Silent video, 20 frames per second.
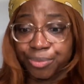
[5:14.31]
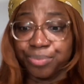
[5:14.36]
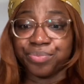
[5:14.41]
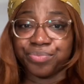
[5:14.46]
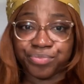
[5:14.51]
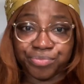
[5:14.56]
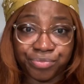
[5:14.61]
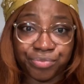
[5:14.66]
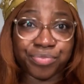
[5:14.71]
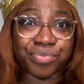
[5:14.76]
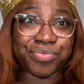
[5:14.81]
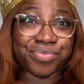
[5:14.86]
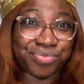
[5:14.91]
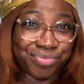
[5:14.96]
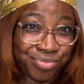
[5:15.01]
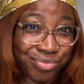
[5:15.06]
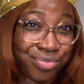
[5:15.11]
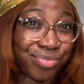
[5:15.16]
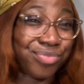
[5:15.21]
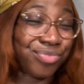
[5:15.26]

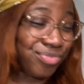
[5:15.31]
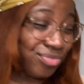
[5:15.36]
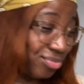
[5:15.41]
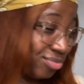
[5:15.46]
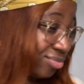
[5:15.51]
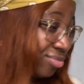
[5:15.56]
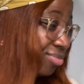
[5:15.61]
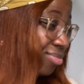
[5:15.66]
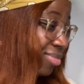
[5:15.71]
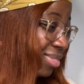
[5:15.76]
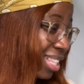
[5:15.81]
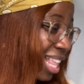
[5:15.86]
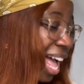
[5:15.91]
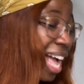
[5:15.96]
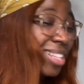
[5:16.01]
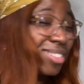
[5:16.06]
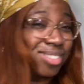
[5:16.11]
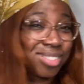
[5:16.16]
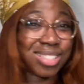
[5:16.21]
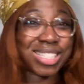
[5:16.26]

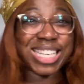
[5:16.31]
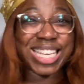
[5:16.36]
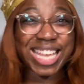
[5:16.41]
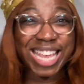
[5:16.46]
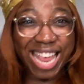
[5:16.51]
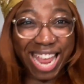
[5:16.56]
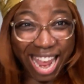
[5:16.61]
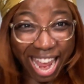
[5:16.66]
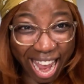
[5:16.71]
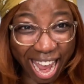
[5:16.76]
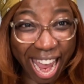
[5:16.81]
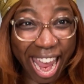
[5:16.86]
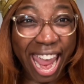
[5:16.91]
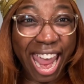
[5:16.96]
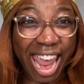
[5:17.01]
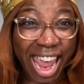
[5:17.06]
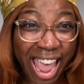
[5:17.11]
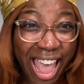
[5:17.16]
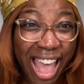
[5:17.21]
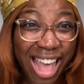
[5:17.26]
That's,
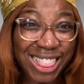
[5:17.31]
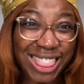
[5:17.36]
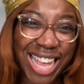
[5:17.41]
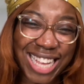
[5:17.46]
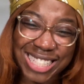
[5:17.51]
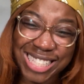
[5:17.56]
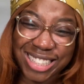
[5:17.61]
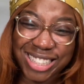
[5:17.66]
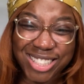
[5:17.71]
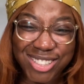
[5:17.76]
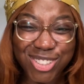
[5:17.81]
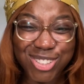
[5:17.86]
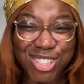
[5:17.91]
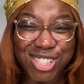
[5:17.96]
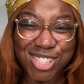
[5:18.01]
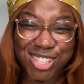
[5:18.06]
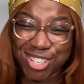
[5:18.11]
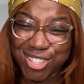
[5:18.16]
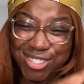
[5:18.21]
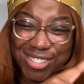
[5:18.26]
yeah, that's a little
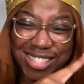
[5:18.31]
too